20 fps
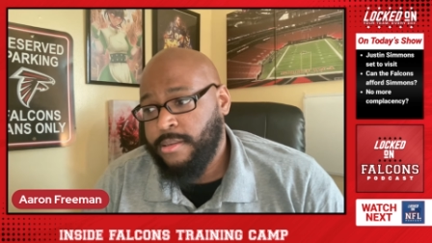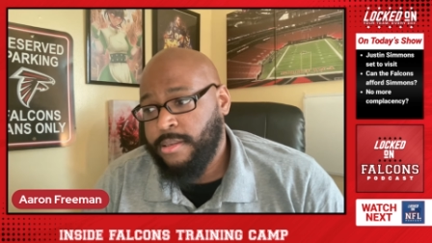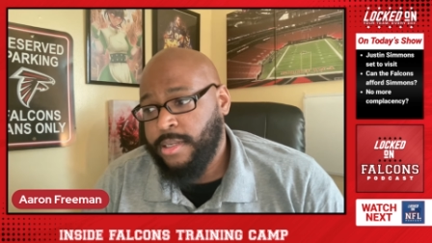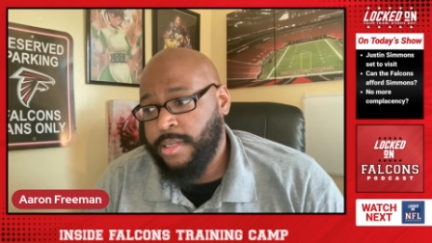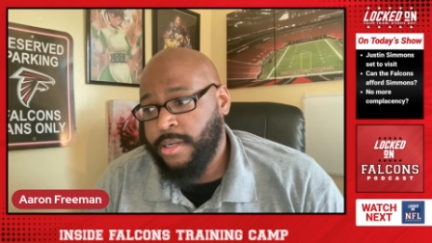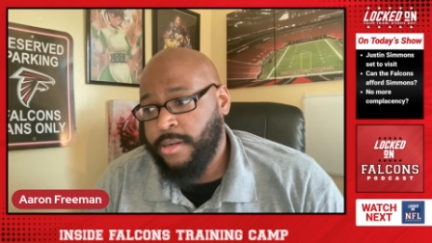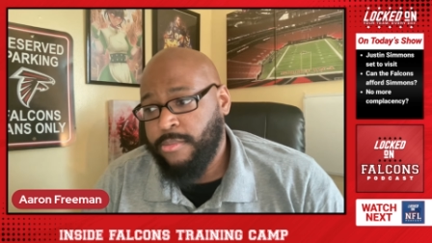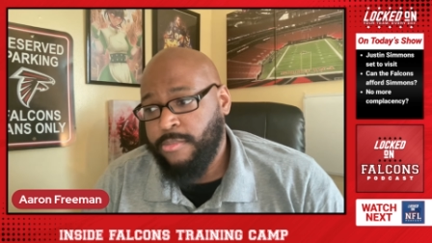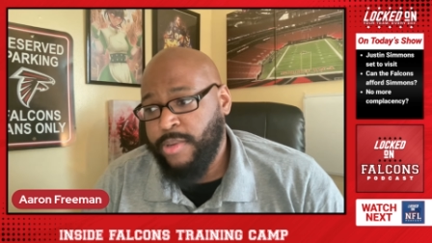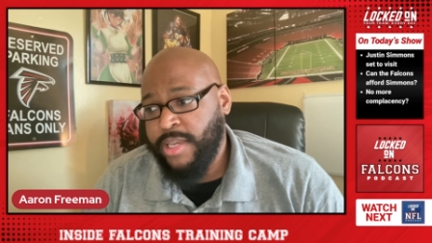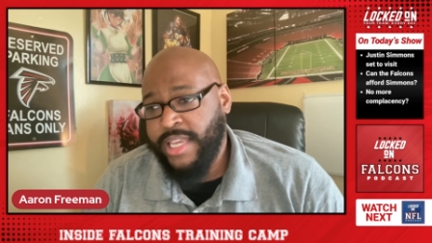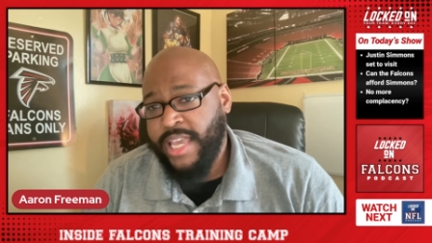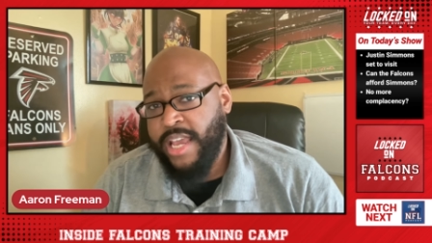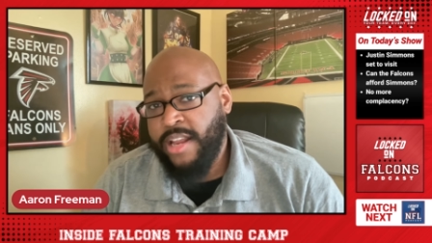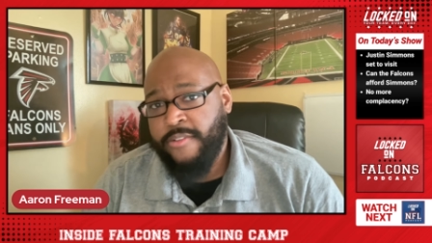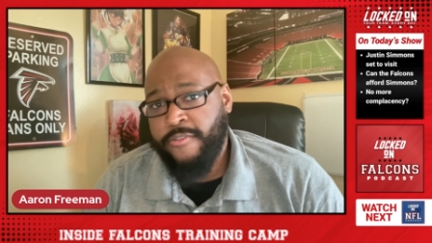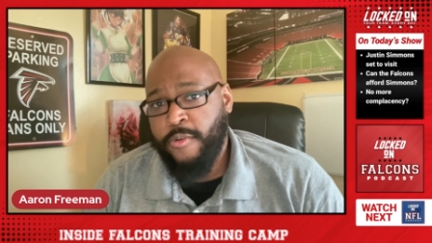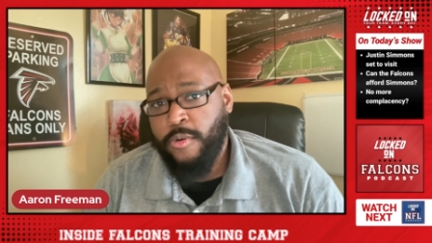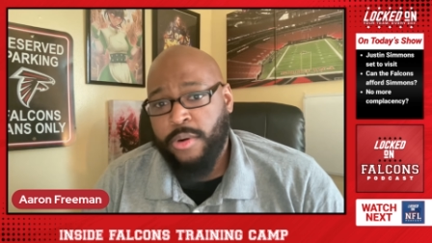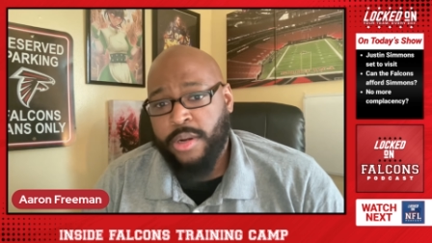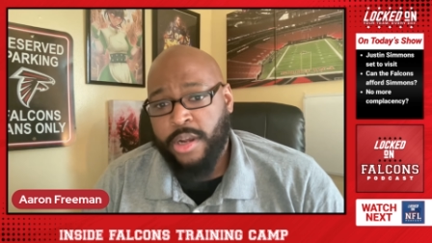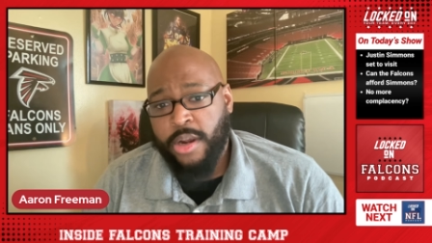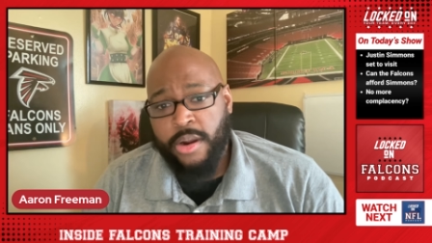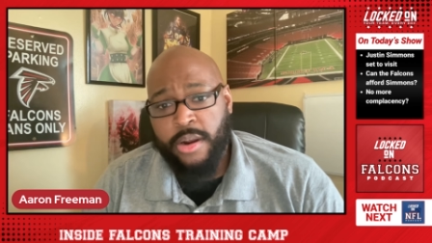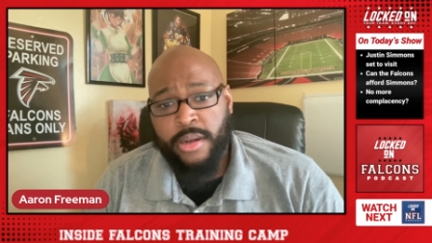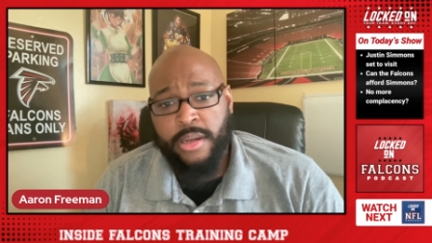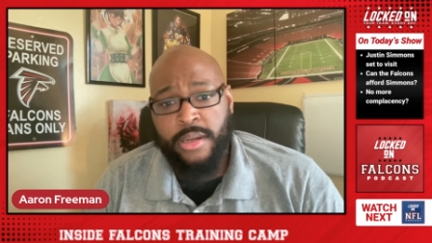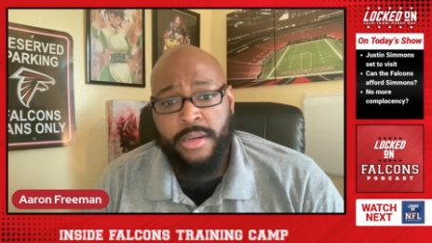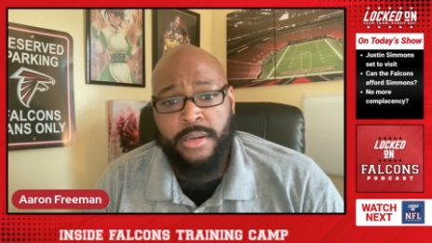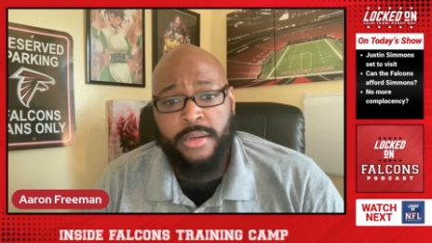you know we can't afford
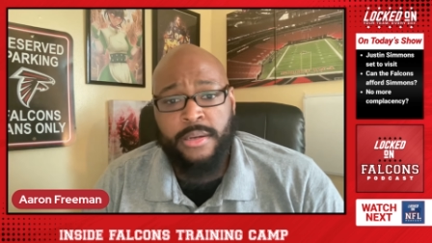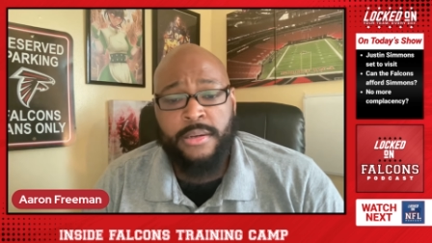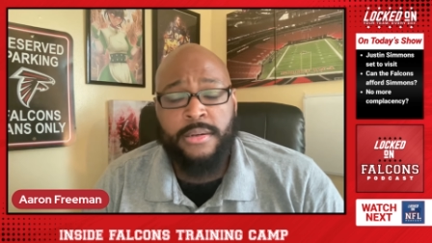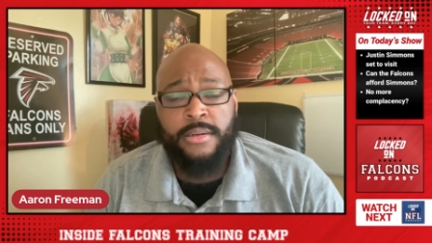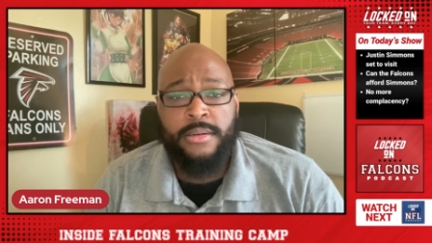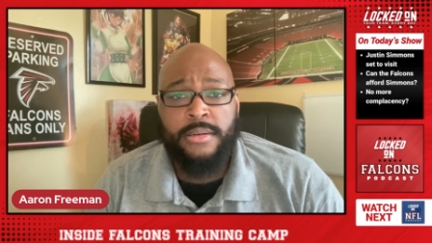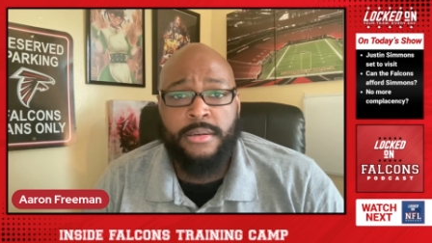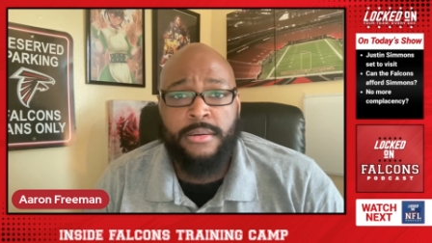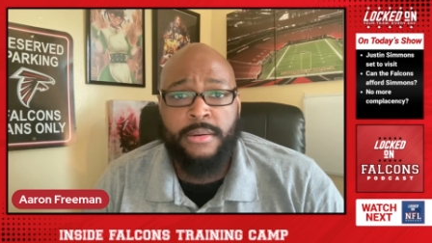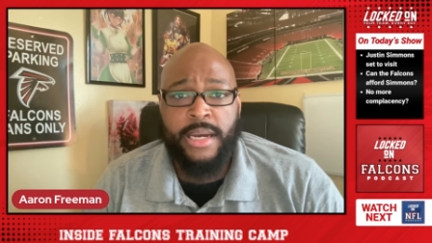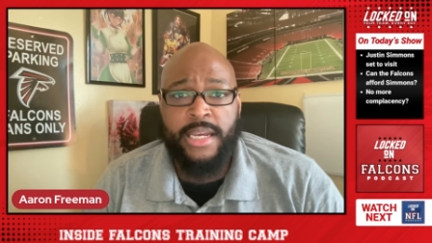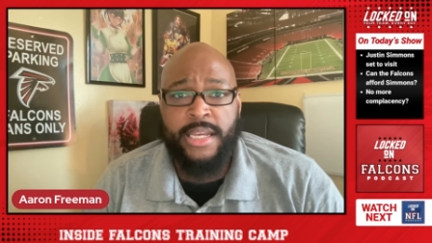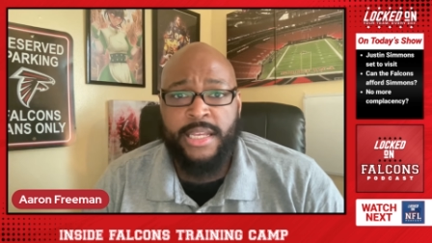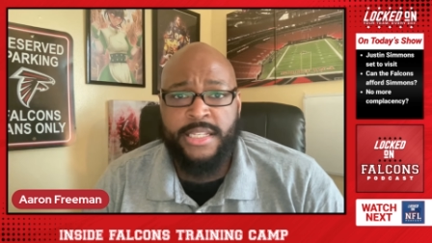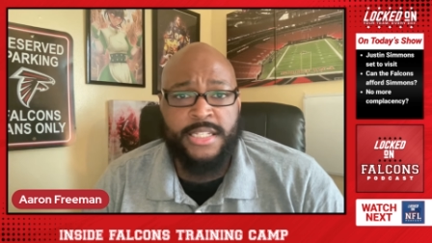Kirk, right?